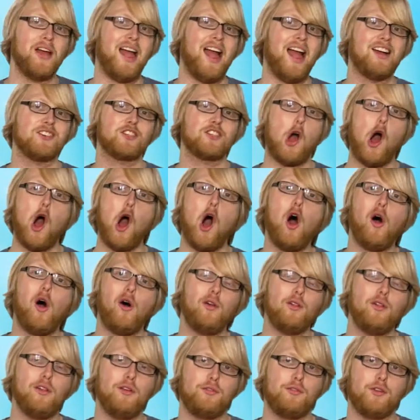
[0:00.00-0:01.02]
has
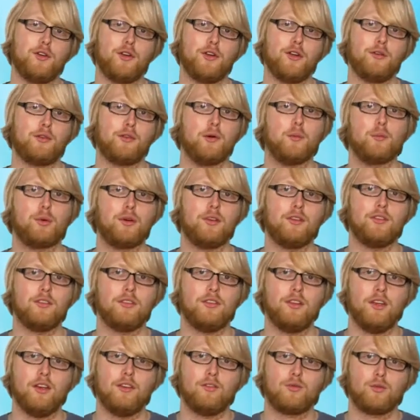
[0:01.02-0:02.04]
all of your different
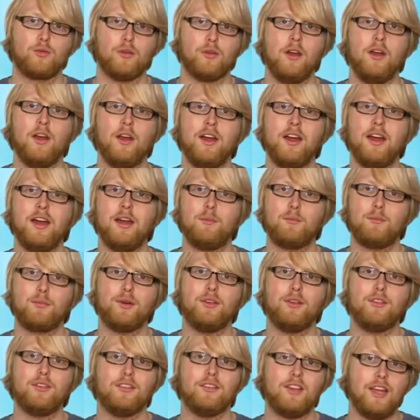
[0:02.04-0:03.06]

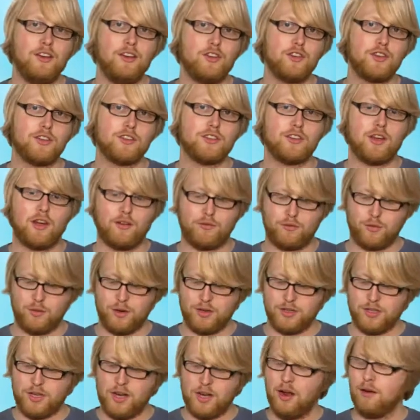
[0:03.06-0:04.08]
presentation
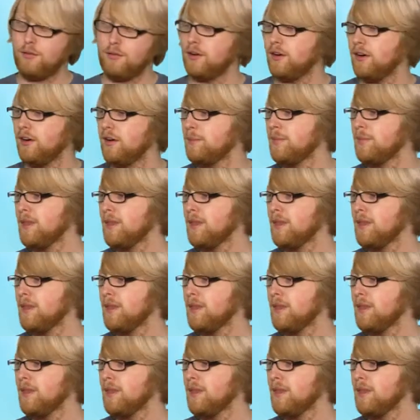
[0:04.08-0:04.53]
softwares covered.